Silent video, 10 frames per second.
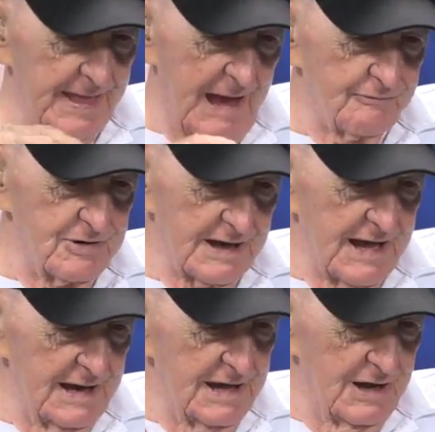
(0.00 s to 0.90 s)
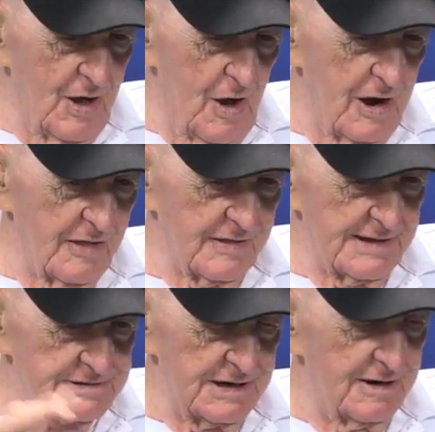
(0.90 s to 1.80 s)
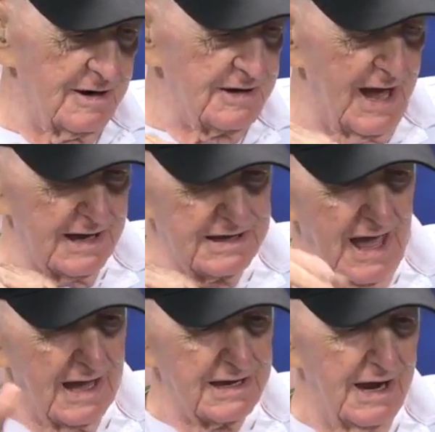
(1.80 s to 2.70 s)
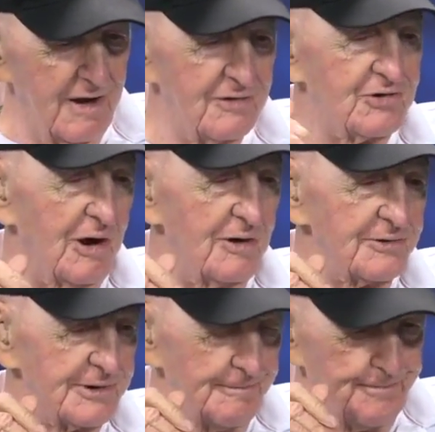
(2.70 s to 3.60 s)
after they got down to all of this here, yak yak and their jaws,